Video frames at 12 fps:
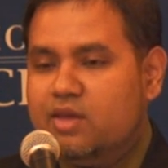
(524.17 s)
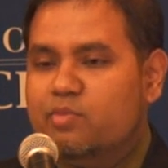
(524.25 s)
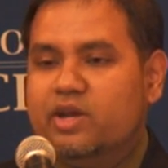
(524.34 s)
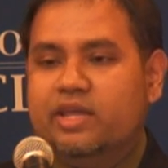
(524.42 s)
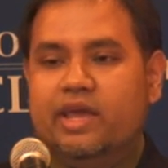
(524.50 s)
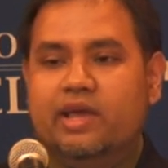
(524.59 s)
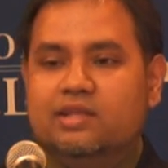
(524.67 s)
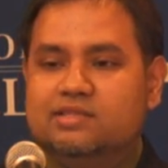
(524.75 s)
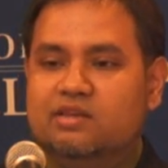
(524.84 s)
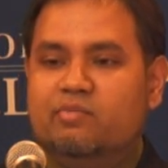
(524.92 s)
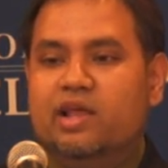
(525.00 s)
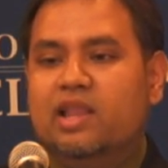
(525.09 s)
anybody
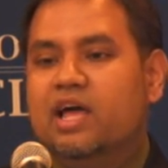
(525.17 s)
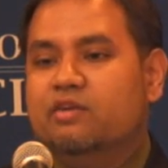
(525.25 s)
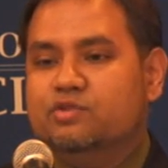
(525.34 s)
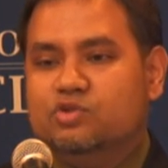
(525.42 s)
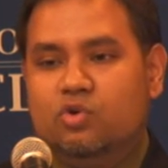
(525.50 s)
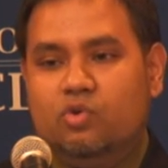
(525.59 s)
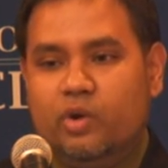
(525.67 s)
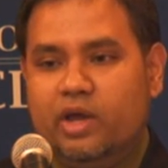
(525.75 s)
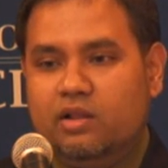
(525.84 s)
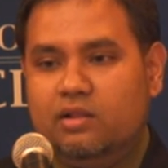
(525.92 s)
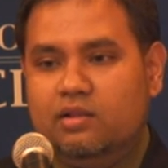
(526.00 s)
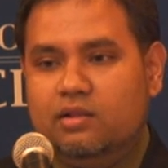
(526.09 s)
else in my life so
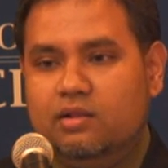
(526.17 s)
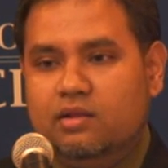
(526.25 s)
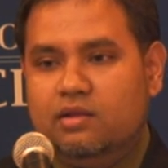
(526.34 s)
well.